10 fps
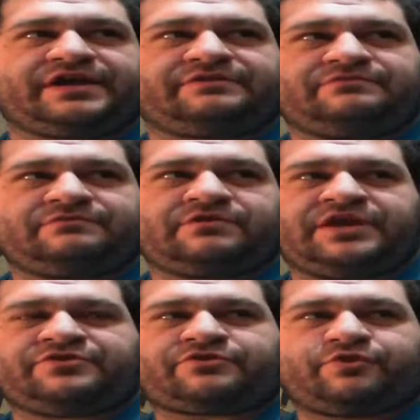like
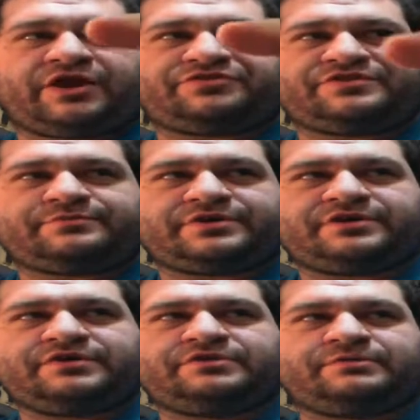either crossing the
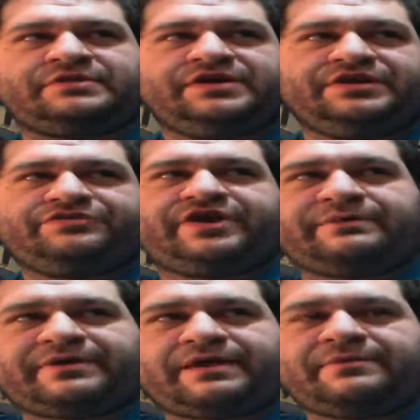road or
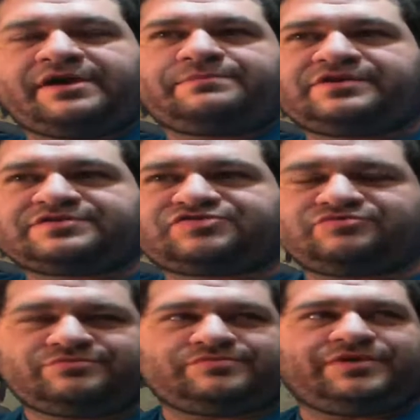sitting by a
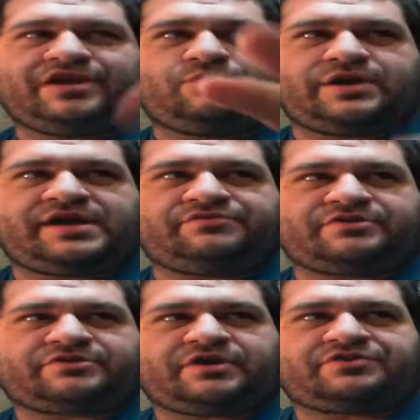mailbox, or,
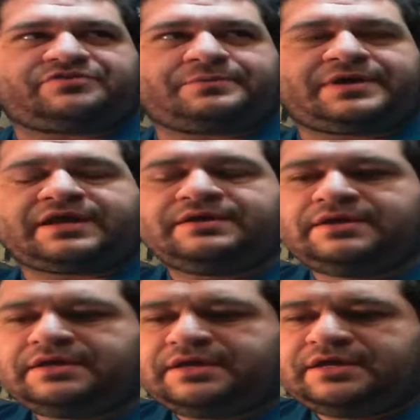wherever across the way.
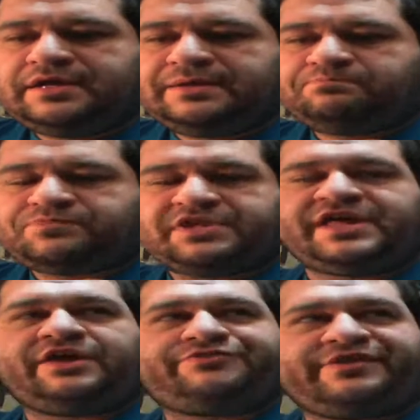
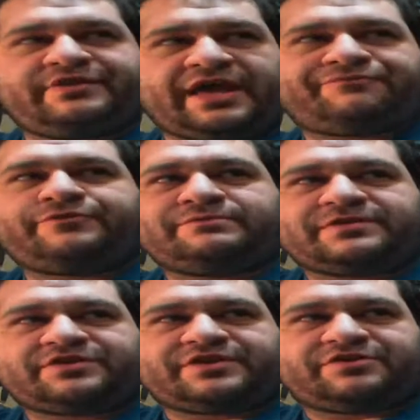And then I'll slow down for
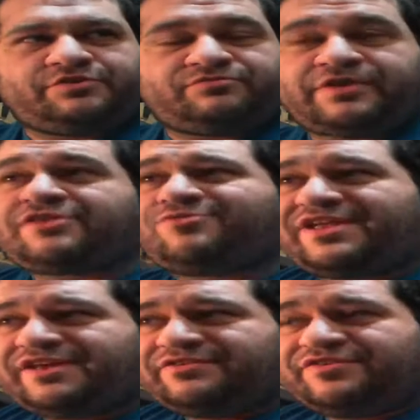them because that's
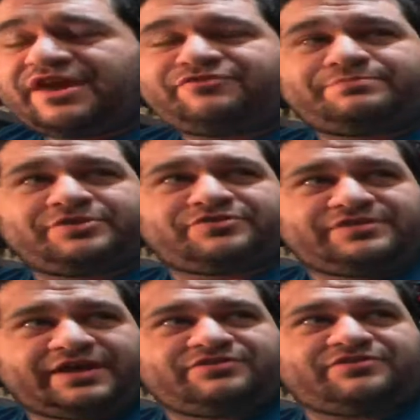what a safe
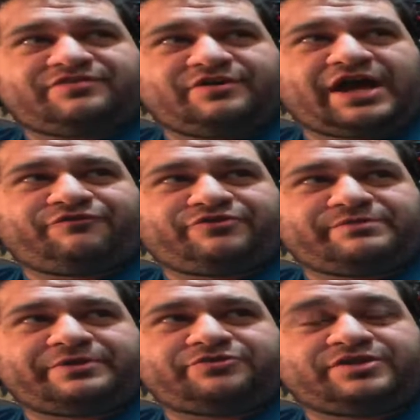person does, is slow down
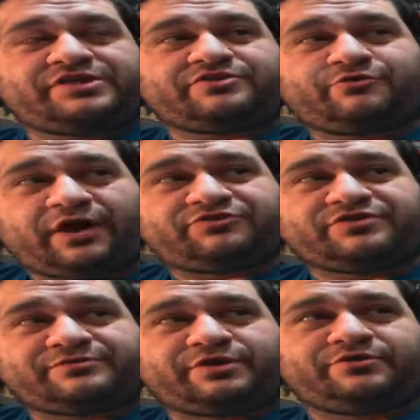for the person either
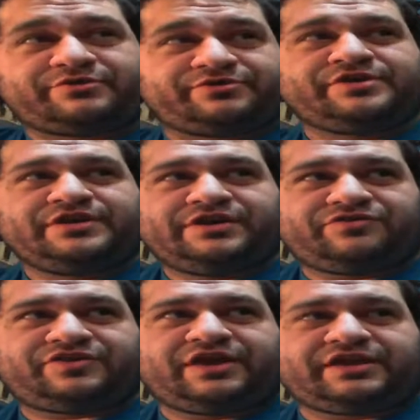crossing the road or
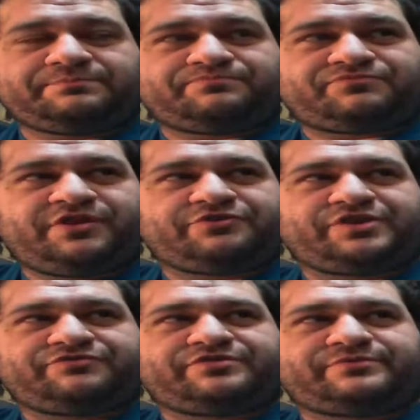standing
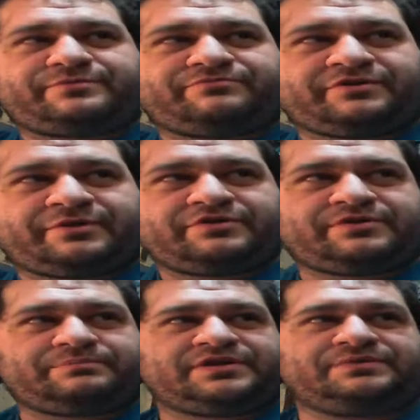close enough to the
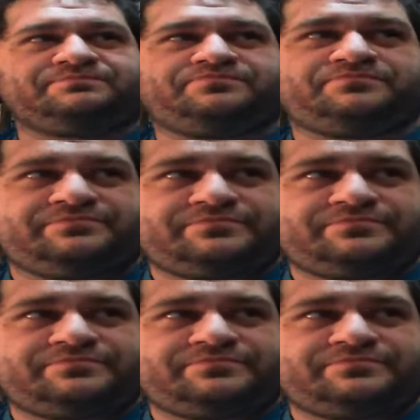road to be